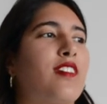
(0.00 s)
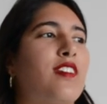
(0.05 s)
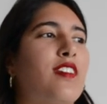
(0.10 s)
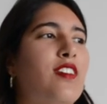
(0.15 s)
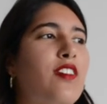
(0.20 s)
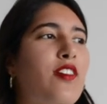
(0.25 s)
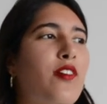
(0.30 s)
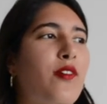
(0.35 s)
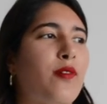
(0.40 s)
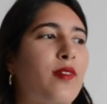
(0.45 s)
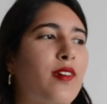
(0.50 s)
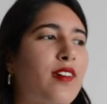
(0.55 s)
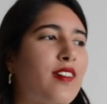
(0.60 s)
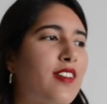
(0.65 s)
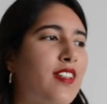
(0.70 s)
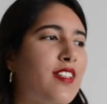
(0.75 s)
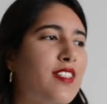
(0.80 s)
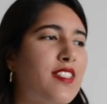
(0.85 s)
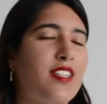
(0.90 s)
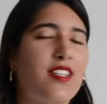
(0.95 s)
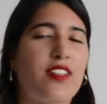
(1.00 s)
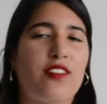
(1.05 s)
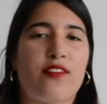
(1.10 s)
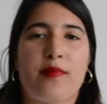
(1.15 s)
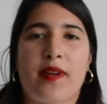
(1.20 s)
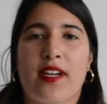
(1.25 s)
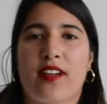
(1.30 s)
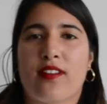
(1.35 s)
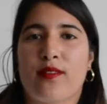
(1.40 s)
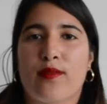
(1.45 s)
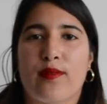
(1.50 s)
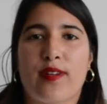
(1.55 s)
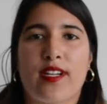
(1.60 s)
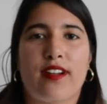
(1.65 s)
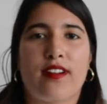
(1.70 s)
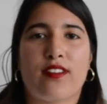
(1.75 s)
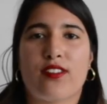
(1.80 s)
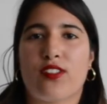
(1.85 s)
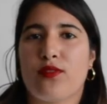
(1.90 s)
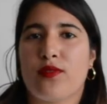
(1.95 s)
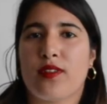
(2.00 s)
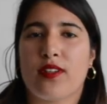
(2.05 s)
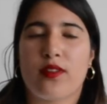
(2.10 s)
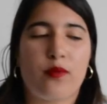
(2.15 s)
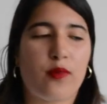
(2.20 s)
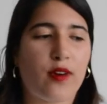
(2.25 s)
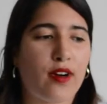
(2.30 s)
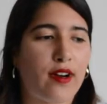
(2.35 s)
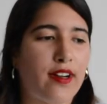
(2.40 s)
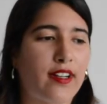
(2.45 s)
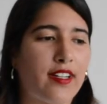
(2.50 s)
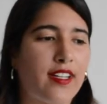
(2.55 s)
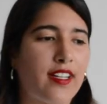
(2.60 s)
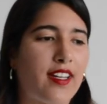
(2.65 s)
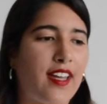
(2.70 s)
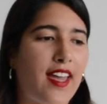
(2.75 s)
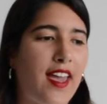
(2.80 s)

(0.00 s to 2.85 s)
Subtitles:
you know, continue with my career, do good work.